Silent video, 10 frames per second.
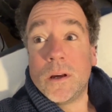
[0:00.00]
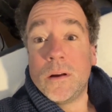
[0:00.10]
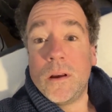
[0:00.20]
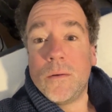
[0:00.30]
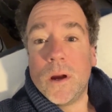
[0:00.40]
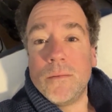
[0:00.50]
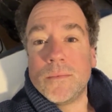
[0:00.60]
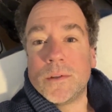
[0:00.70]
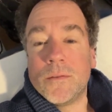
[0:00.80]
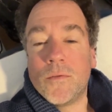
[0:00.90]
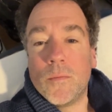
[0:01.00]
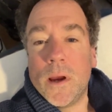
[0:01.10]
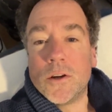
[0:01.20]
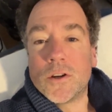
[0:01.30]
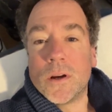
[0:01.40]
anyway, it's
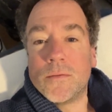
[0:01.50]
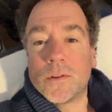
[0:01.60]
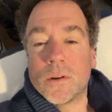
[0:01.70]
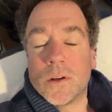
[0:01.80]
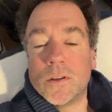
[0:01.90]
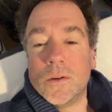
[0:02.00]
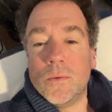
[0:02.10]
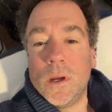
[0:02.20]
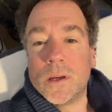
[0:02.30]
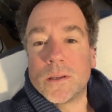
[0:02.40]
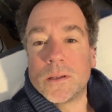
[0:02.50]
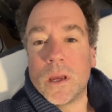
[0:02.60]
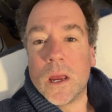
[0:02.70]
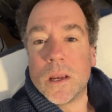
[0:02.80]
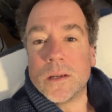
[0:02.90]
information. I've still got 2 weeks,
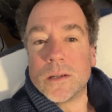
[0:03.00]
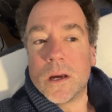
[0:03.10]
and